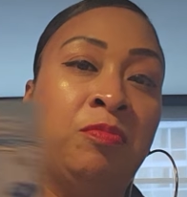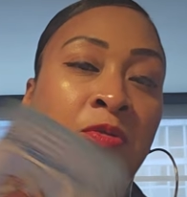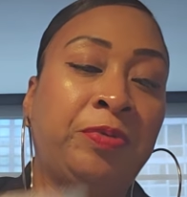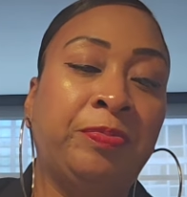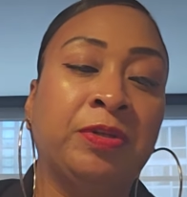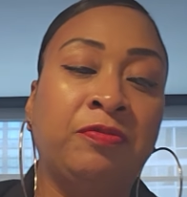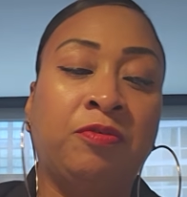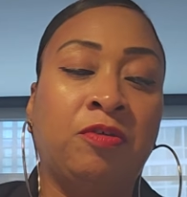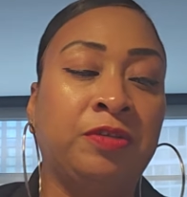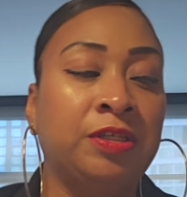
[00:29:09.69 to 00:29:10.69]
or more people
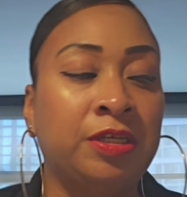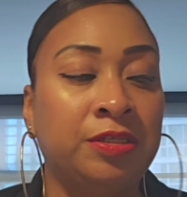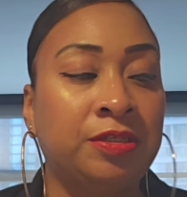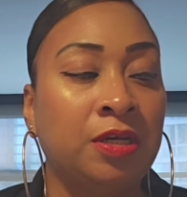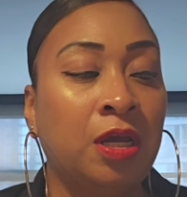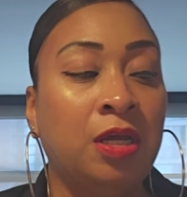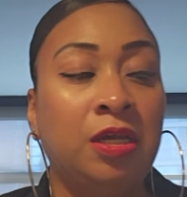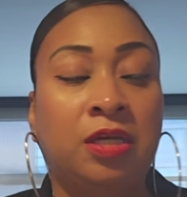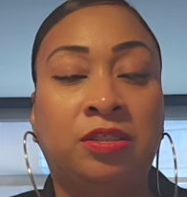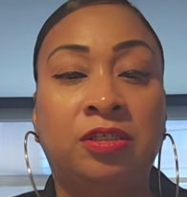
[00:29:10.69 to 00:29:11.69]
involved in this
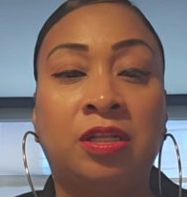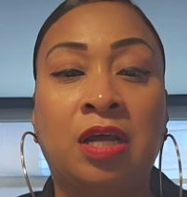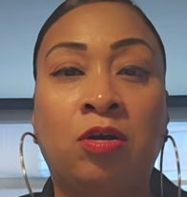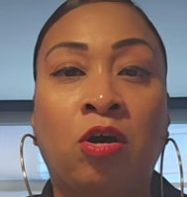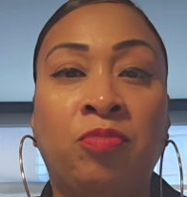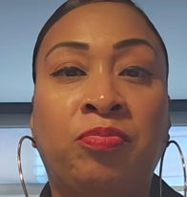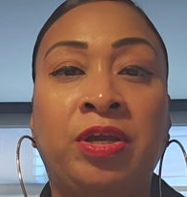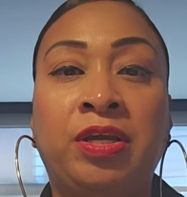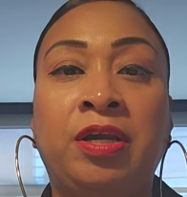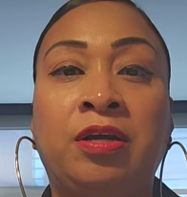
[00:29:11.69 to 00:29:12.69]
yes there's a lot of
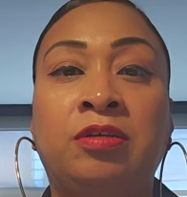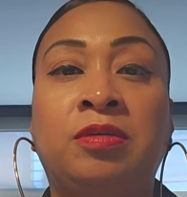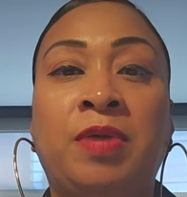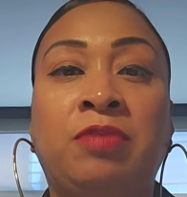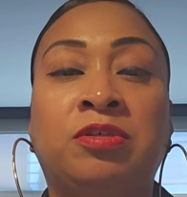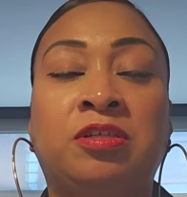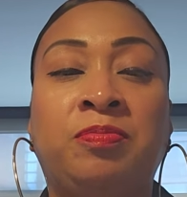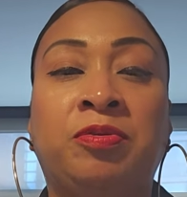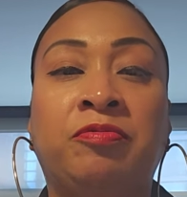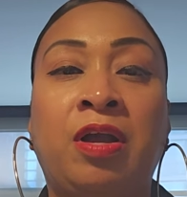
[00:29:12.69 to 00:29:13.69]
heartbreak here somebody was
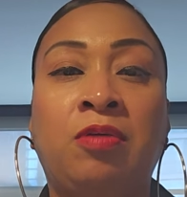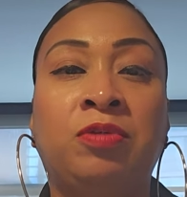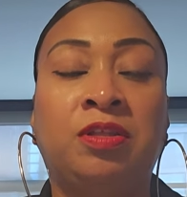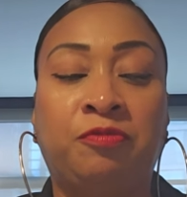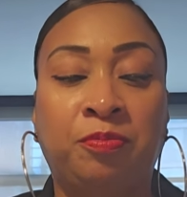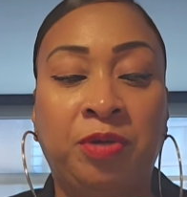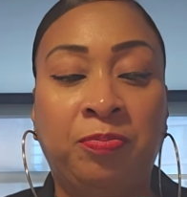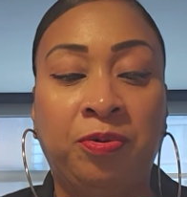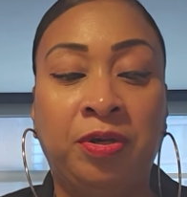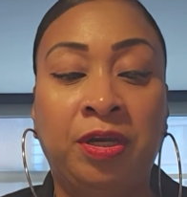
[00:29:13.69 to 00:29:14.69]
sleeping around with different
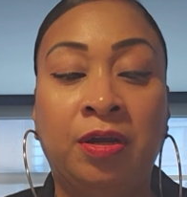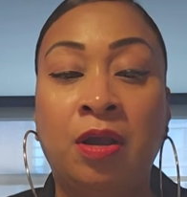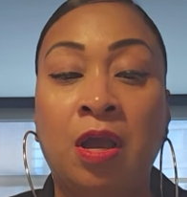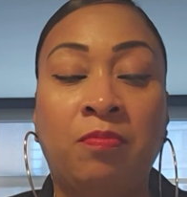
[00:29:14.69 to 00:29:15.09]
people here